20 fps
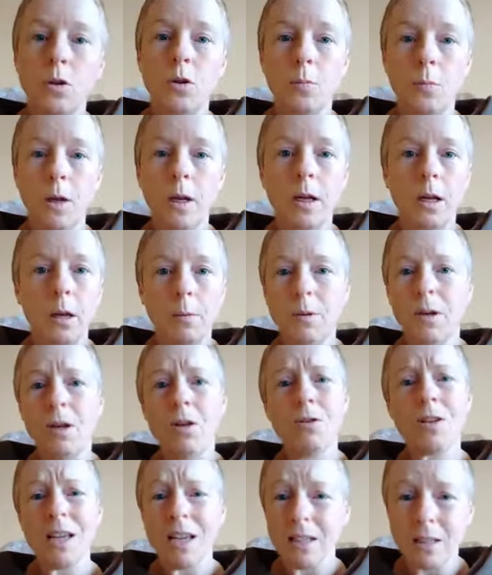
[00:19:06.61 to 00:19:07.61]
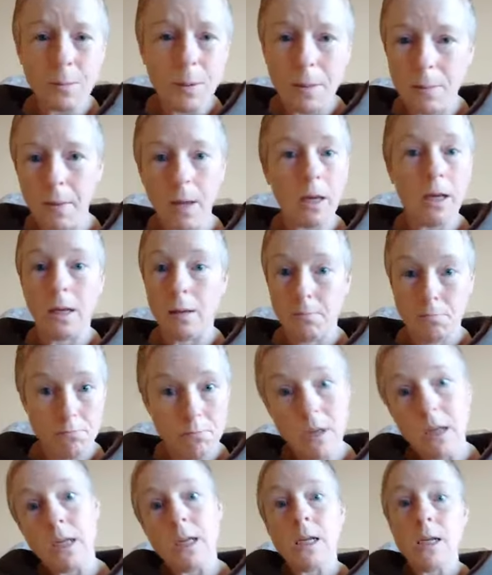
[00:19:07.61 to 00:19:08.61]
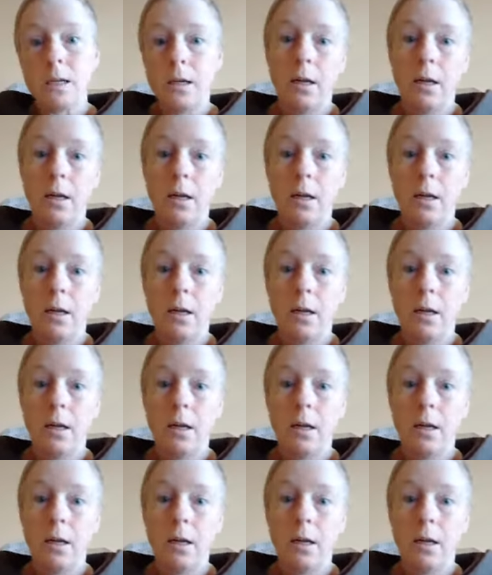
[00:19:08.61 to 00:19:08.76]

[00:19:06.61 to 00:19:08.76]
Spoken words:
your money? I mean, who cares about money? Money,